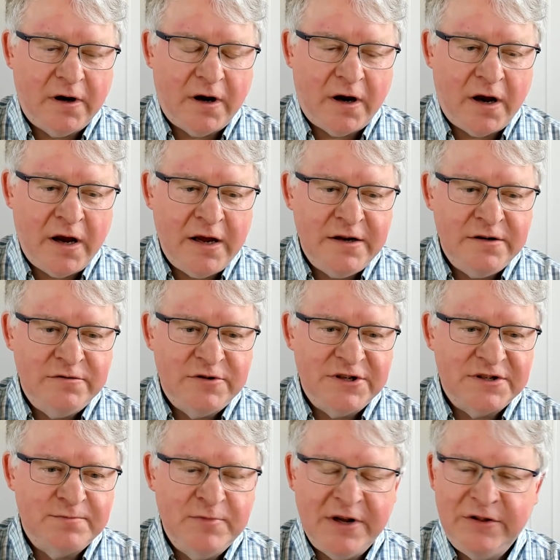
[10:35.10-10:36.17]
I
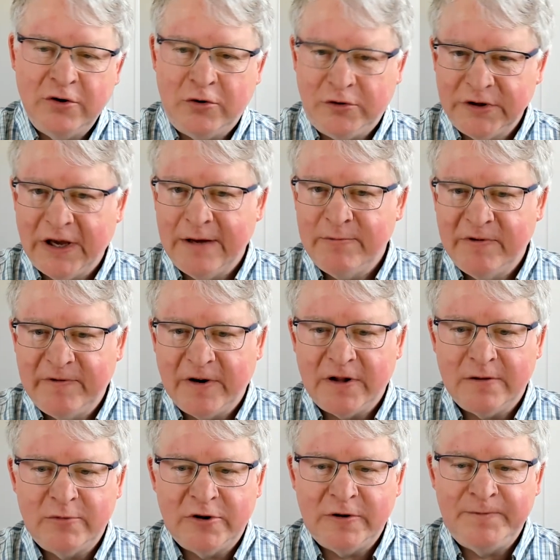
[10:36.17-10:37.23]
just made the whole game
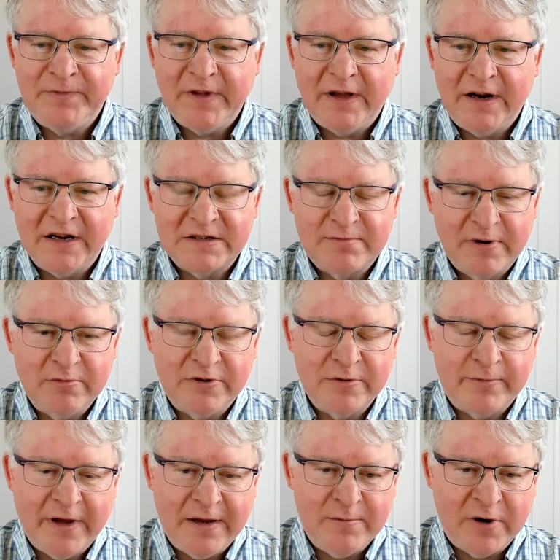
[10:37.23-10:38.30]
available and asked people to
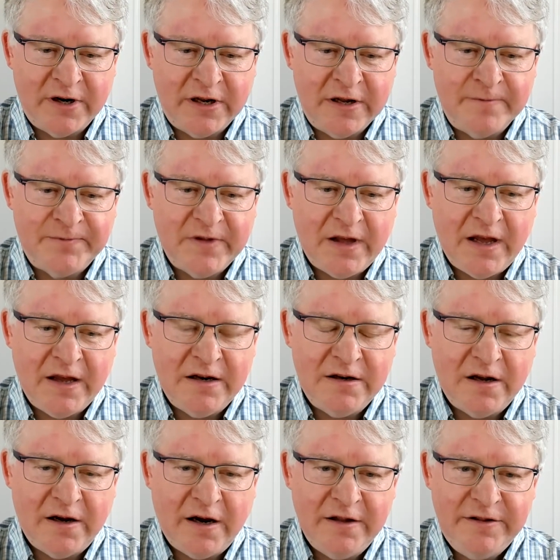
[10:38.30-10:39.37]
pay money.
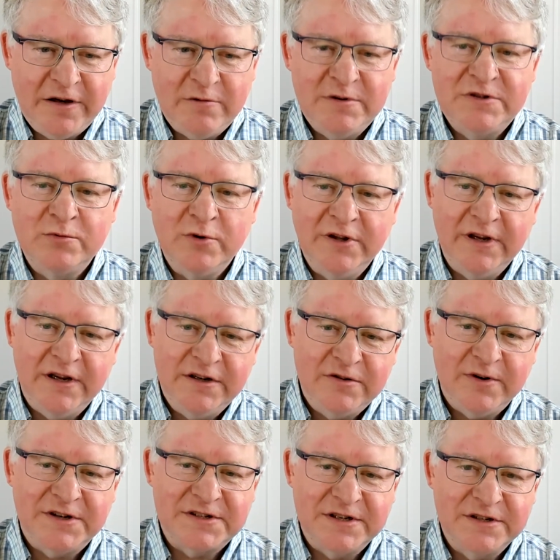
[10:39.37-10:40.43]
And I thought it was really
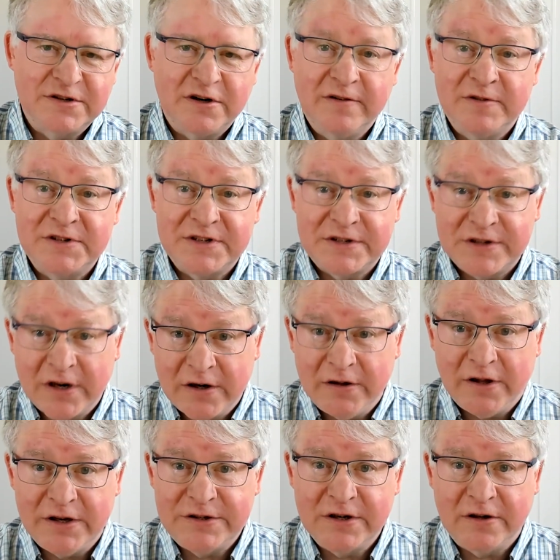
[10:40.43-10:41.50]
interesting, sort of as a
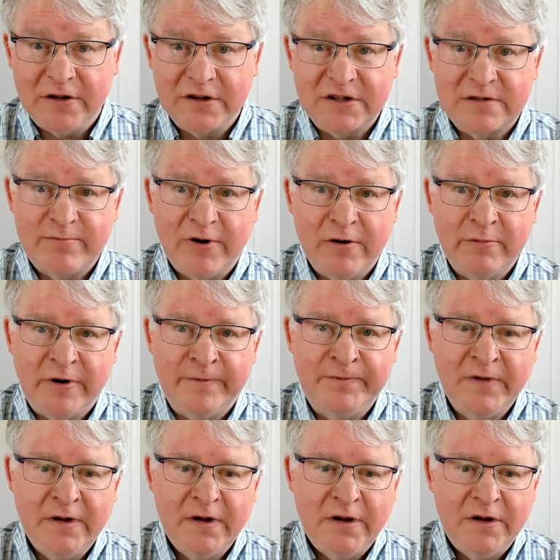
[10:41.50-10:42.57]
psychological experiment.
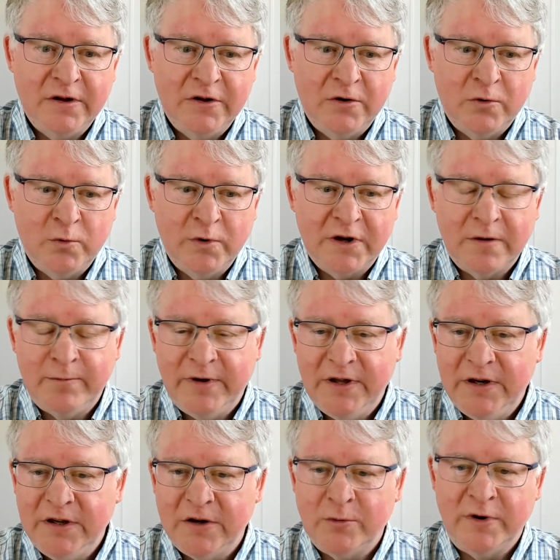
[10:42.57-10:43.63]

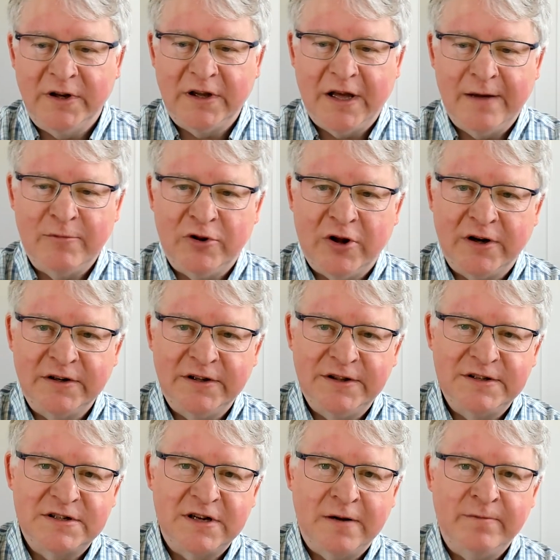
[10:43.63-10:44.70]
Wikipedia, when it came along, did
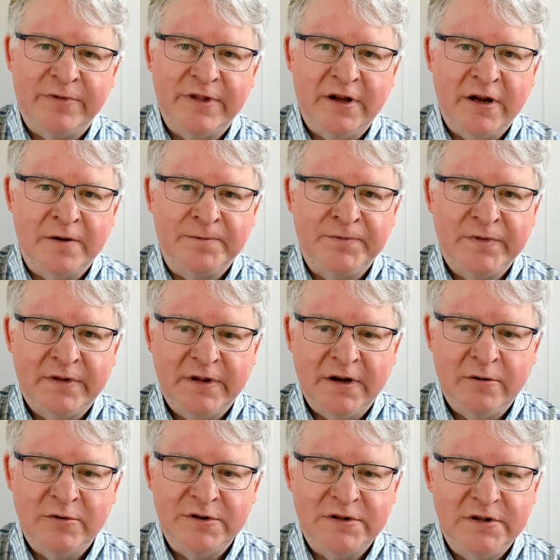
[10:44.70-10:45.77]
the same thing.
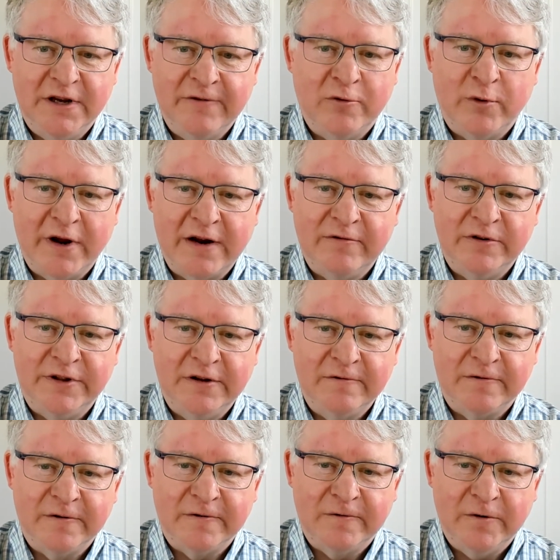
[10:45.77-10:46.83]
They would give away
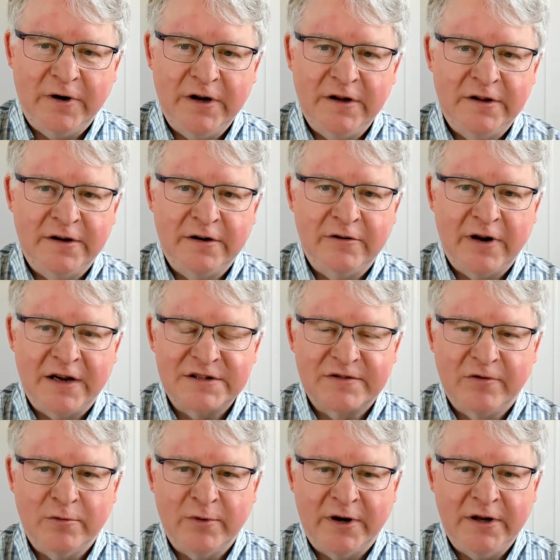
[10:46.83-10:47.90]
everything for free and then
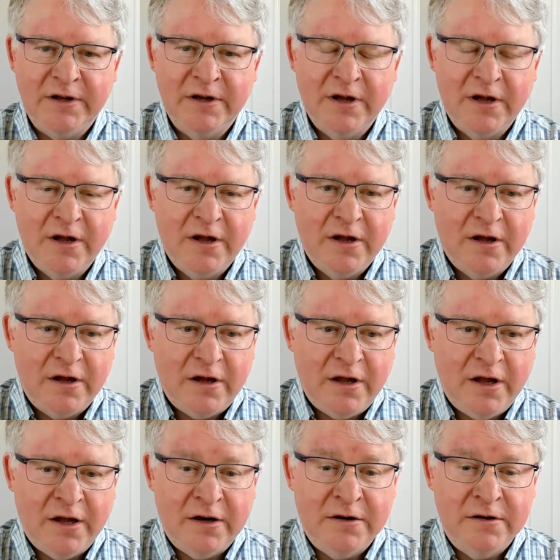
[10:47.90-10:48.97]
ask for money.
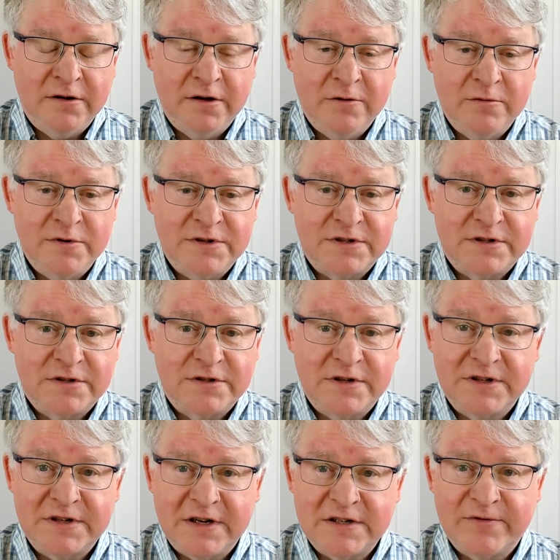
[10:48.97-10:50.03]
And it was
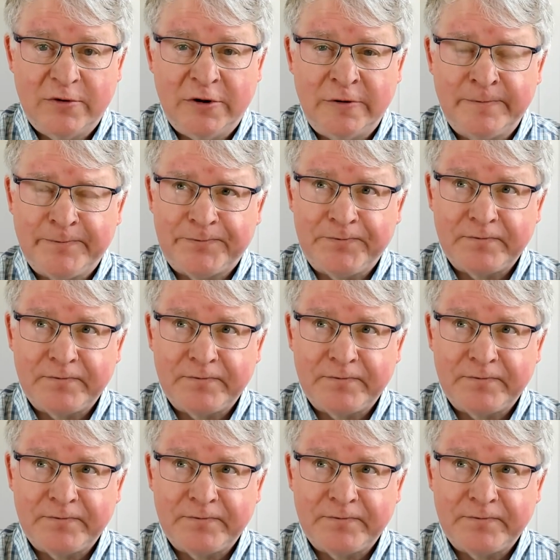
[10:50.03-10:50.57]
successful.